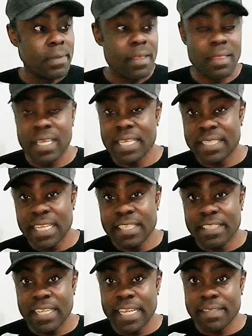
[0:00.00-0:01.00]
these
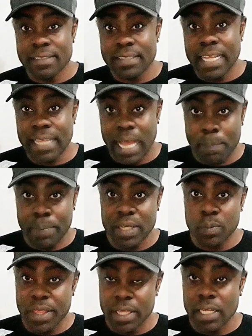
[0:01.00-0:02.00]
incidents that
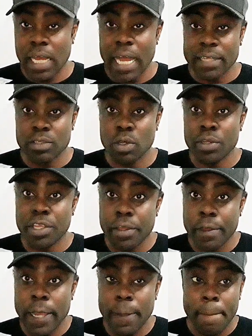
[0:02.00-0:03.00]
happened within the Gordon Town
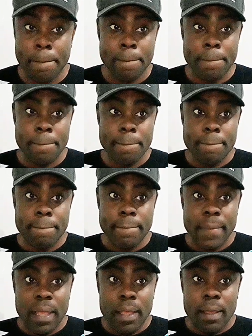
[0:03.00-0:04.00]
area
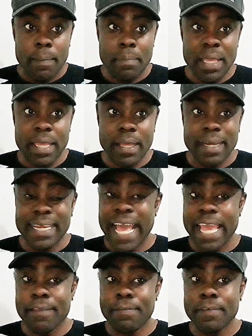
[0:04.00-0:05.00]
make
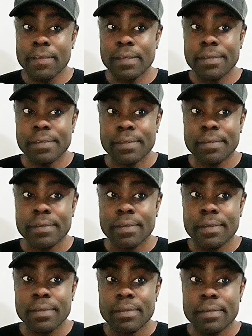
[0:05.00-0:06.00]
life
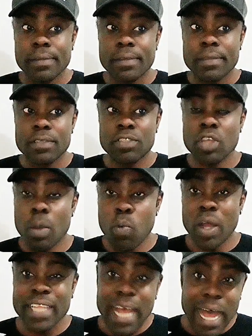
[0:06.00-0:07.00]

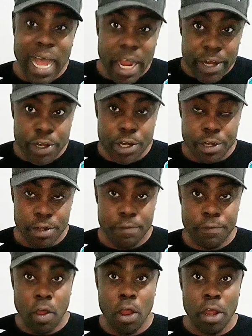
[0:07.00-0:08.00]
somewhat harder
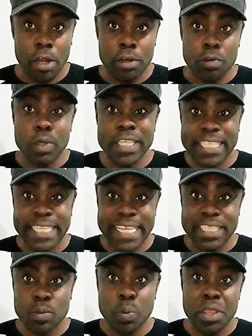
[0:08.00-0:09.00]
for
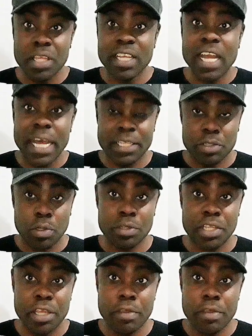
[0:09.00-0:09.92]
residents within the Gordon Town